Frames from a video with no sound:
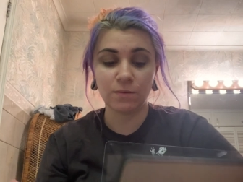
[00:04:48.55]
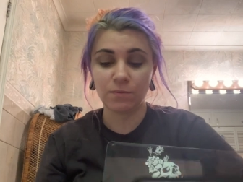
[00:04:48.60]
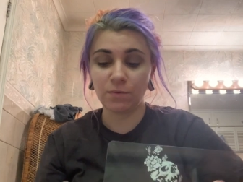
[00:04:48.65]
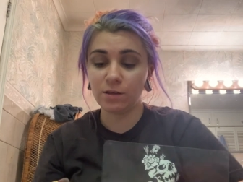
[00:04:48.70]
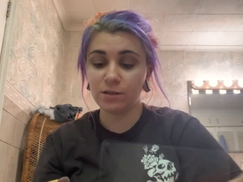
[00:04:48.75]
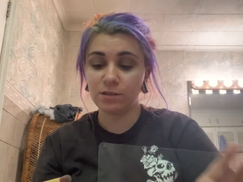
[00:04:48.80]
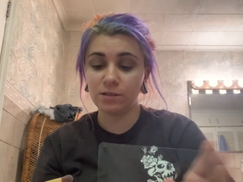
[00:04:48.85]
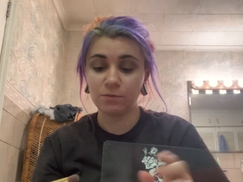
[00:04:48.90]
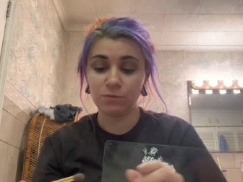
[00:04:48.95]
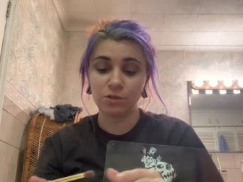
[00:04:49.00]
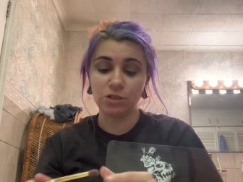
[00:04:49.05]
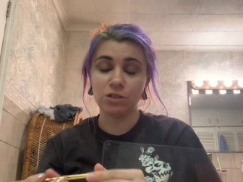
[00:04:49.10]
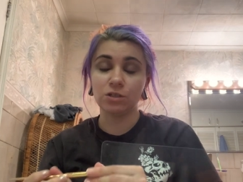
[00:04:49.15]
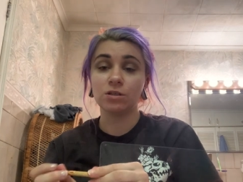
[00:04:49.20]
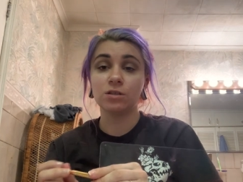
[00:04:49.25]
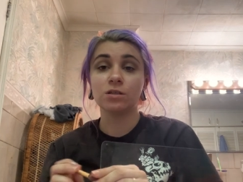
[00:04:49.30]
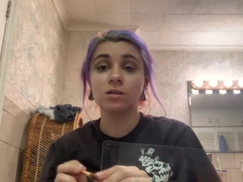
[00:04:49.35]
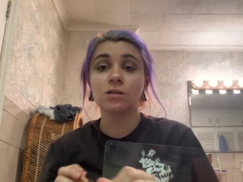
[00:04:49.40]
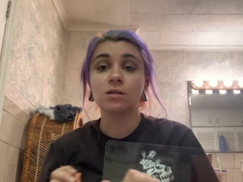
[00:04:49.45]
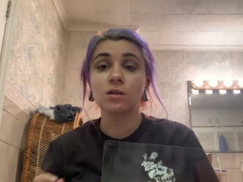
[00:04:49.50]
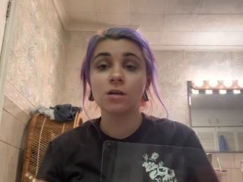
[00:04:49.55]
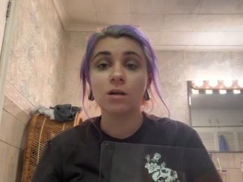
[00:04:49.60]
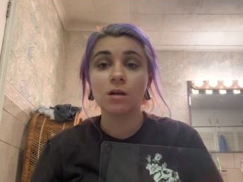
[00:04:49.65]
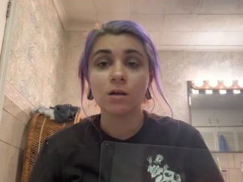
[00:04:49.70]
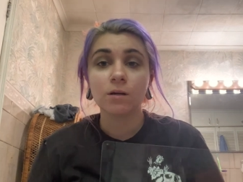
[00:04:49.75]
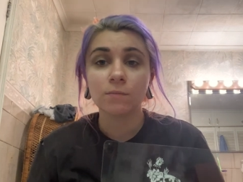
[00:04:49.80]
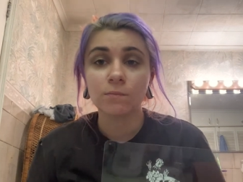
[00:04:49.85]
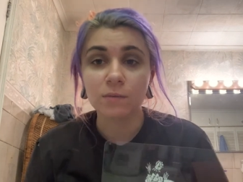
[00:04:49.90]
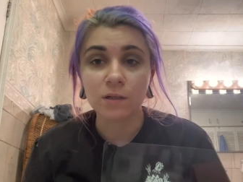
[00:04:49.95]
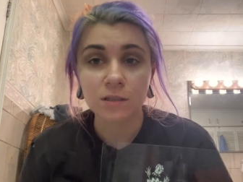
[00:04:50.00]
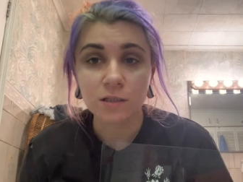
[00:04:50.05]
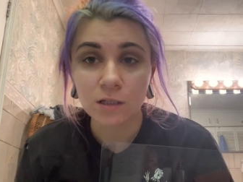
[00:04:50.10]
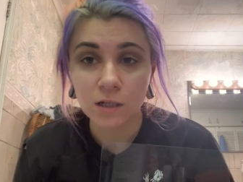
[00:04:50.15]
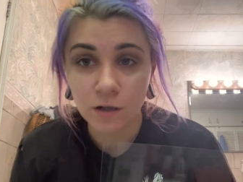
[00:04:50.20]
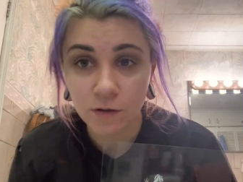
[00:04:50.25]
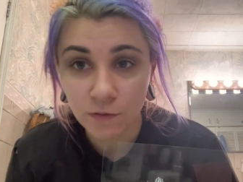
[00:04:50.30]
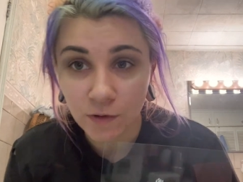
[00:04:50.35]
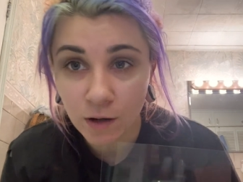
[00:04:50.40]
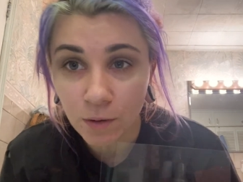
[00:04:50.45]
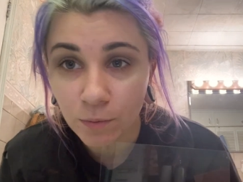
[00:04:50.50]
Plus, I'm just messing
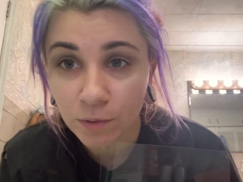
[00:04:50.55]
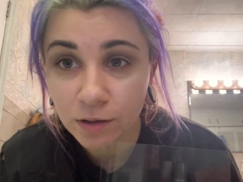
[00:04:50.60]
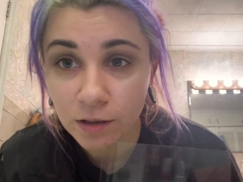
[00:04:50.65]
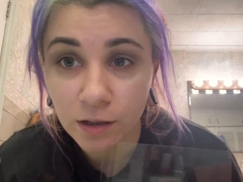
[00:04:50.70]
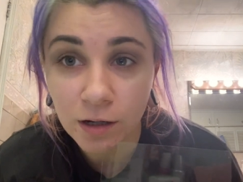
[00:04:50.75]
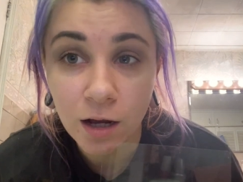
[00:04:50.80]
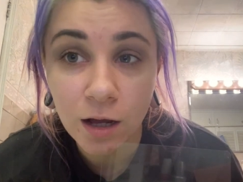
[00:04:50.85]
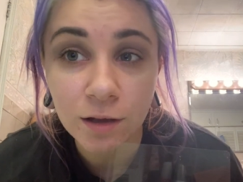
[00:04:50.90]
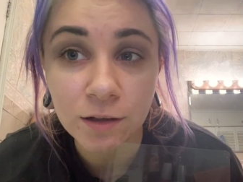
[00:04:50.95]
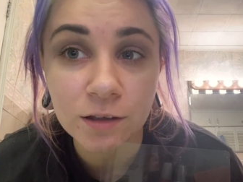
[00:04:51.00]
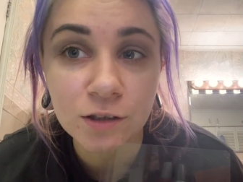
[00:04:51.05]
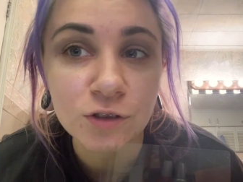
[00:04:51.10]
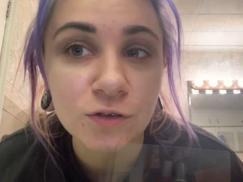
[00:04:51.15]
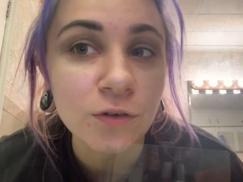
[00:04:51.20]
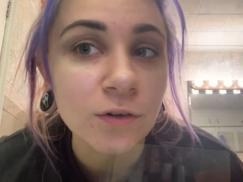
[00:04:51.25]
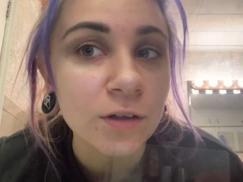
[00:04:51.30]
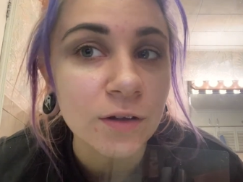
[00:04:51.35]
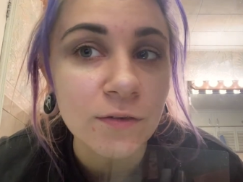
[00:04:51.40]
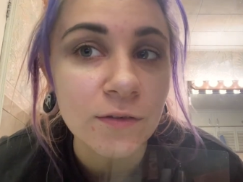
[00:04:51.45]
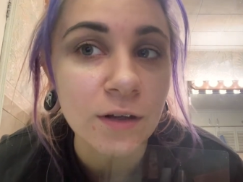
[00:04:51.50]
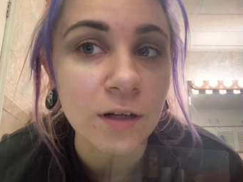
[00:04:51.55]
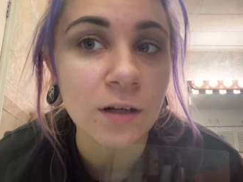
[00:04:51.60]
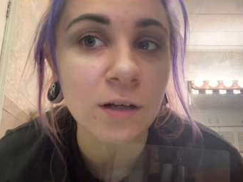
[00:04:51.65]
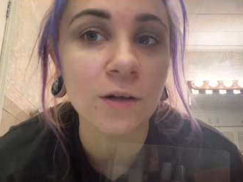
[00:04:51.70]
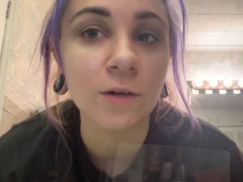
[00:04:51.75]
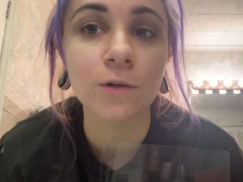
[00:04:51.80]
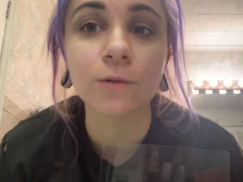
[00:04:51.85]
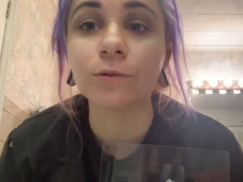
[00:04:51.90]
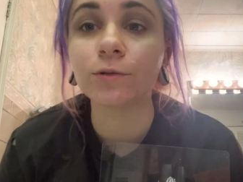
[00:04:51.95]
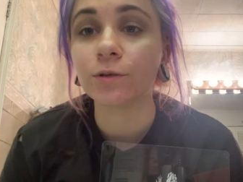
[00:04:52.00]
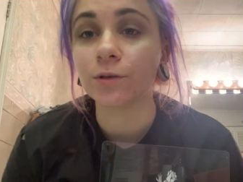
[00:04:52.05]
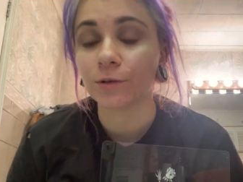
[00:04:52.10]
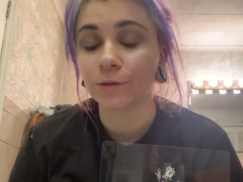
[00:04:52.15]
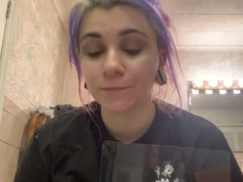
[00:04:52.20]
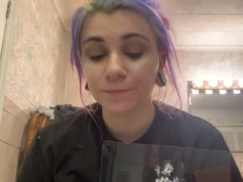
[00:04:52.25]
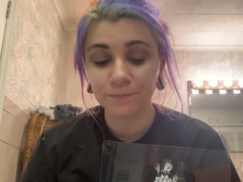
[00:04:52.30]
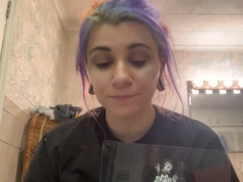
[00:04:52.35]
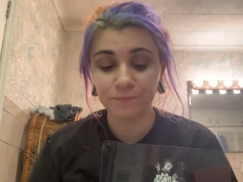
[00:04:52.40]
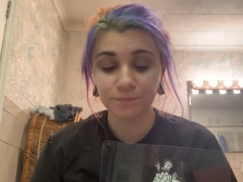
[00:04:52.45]
around with the colors for the video, so.